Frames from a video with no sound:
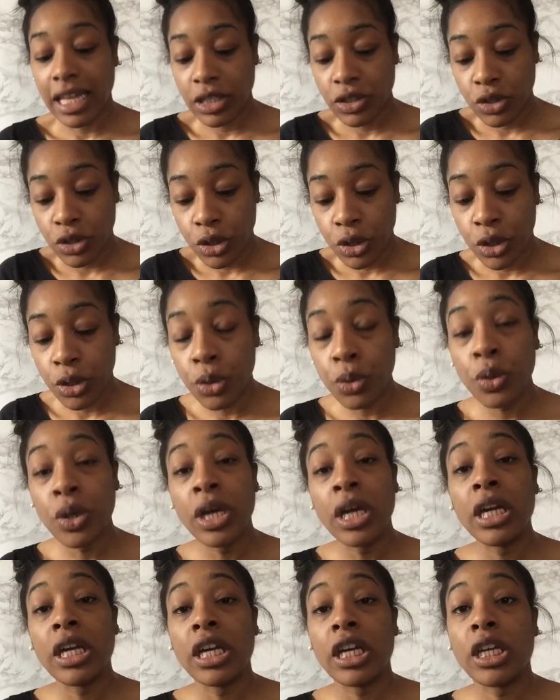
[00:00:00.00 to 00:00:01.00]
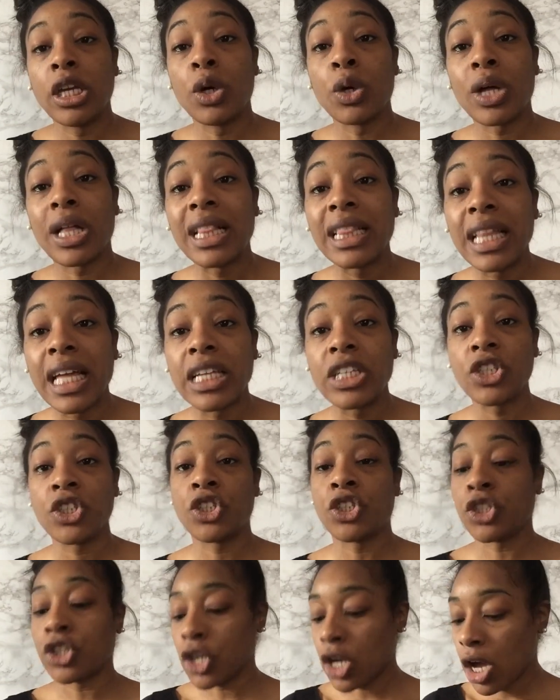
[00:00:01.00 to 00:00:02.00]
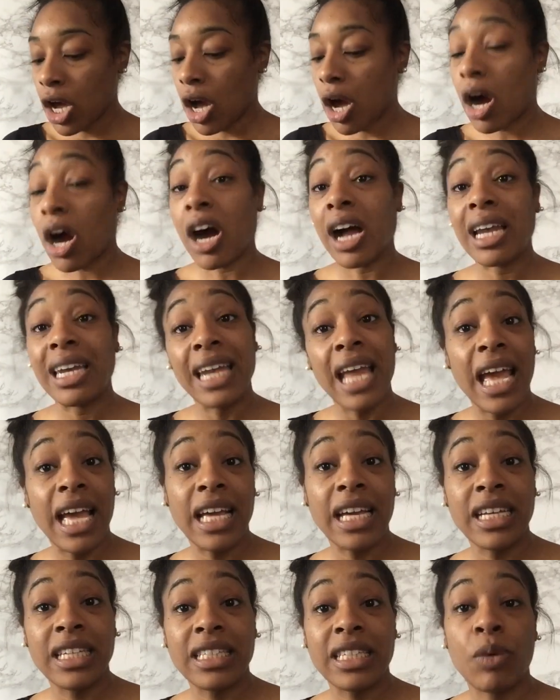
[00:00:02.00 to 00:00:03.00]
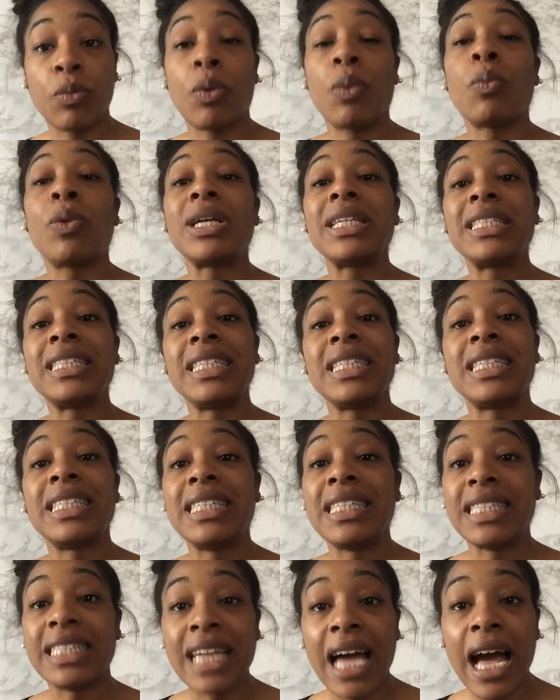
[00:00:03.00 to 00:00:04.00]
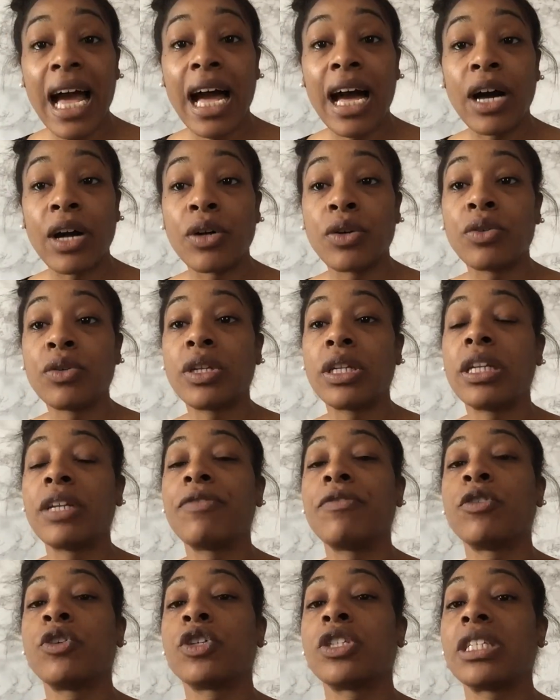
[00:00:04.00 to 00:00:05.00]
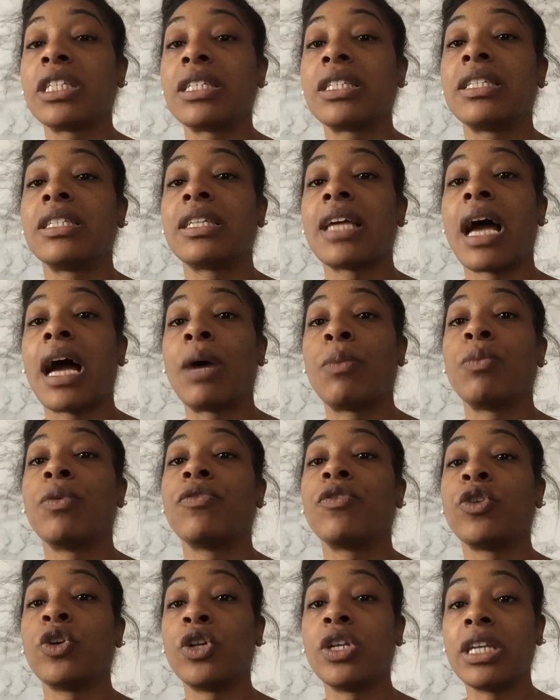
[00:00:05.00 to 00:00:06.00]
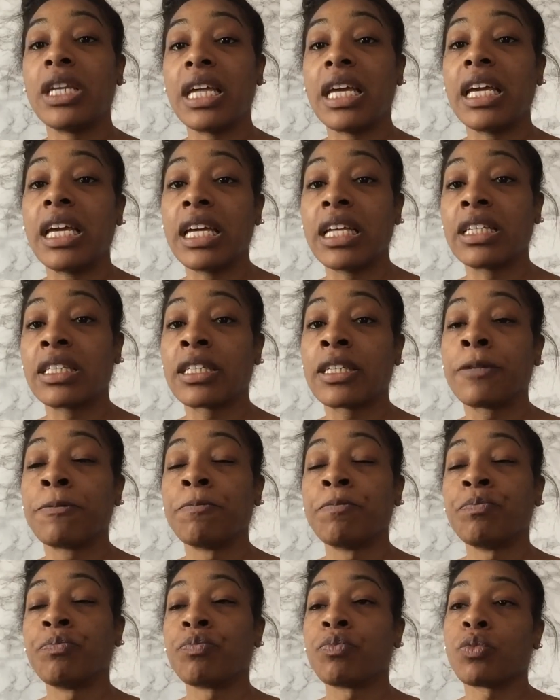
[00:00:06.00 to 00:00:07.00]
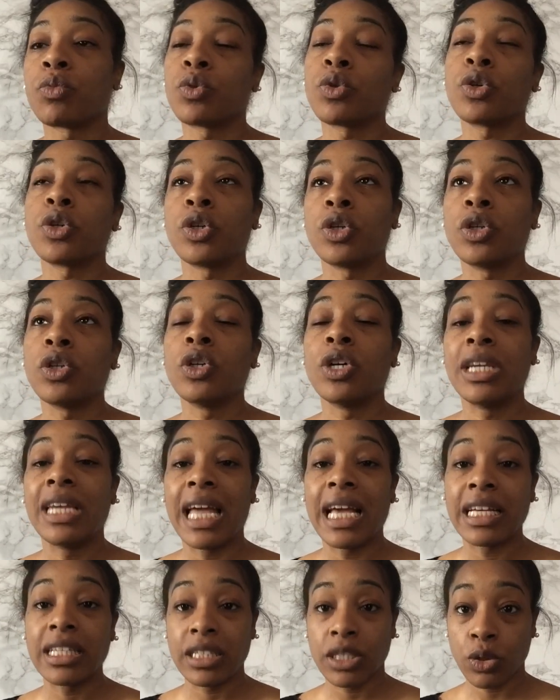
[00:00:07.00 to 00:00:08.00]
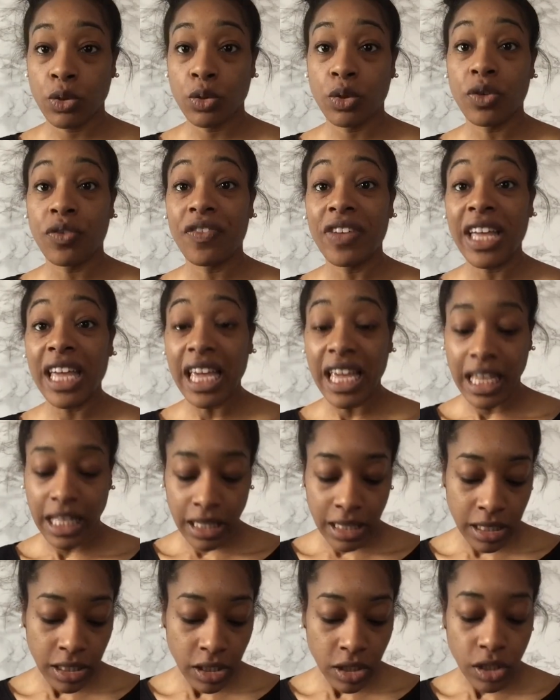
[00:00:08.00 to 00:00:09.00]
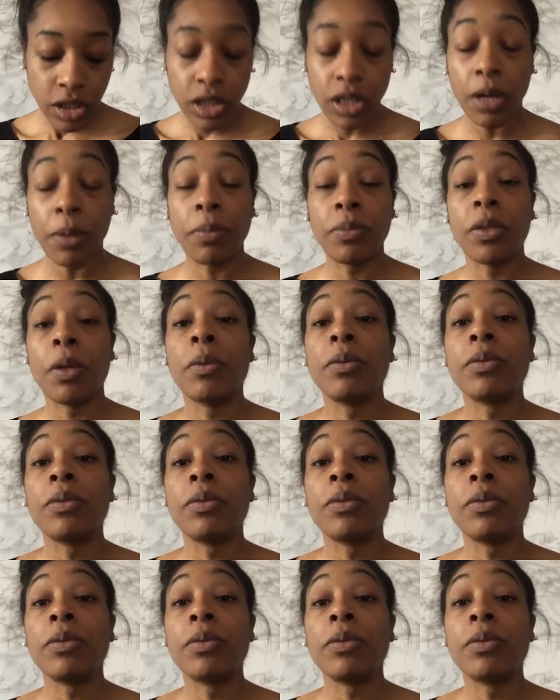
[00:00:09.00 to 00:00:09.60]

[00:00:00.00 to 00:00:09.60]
they do, you know, clench our legs. And when we're sitting down, and if you're sitting down with your knees, well, not your legs sort of in, the